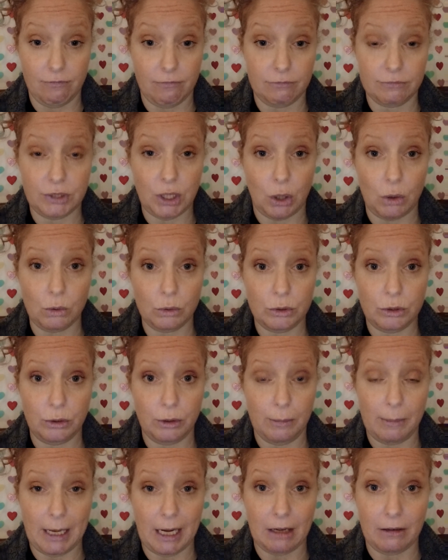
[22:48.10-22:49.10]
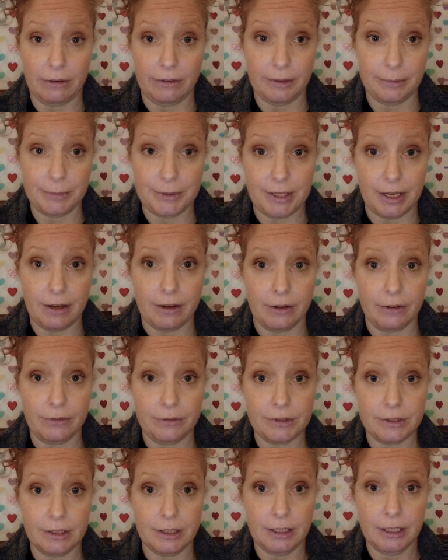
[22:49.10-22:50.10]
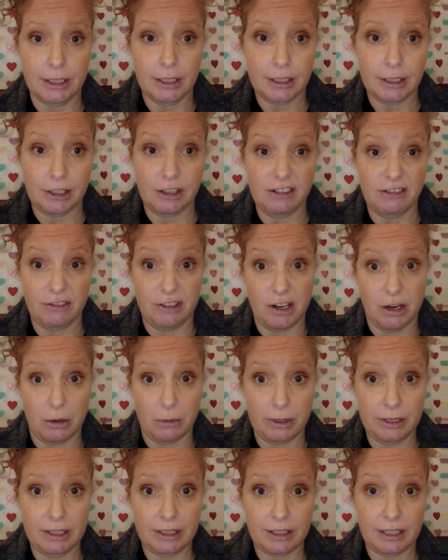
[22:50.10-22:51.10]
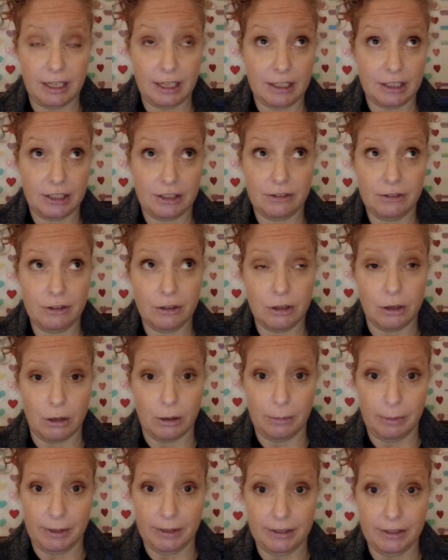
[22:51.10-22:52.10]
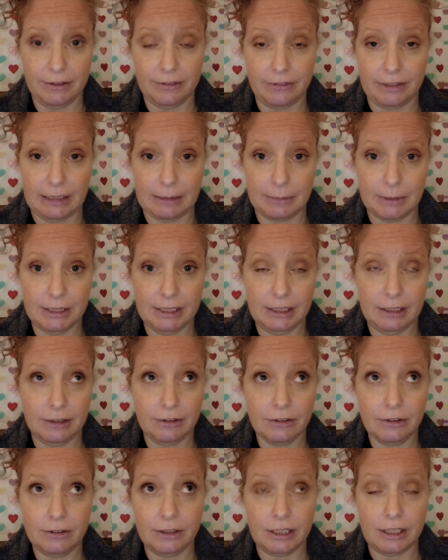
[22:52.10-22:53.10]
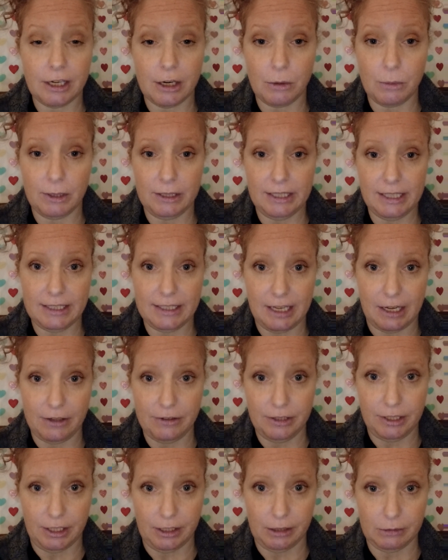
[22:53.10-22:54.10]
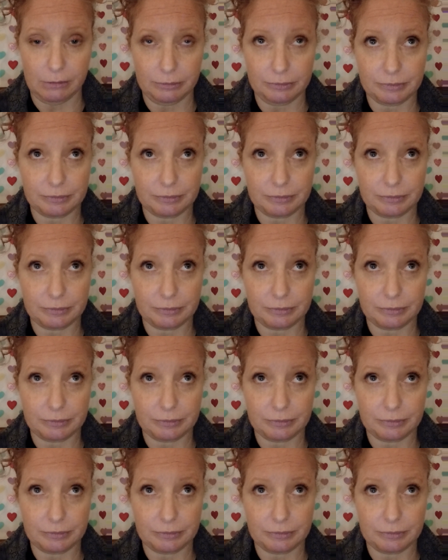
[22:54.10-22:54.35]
told you about themselves. You don't know it, that you didn't grow up in their family. You only know what they tell you.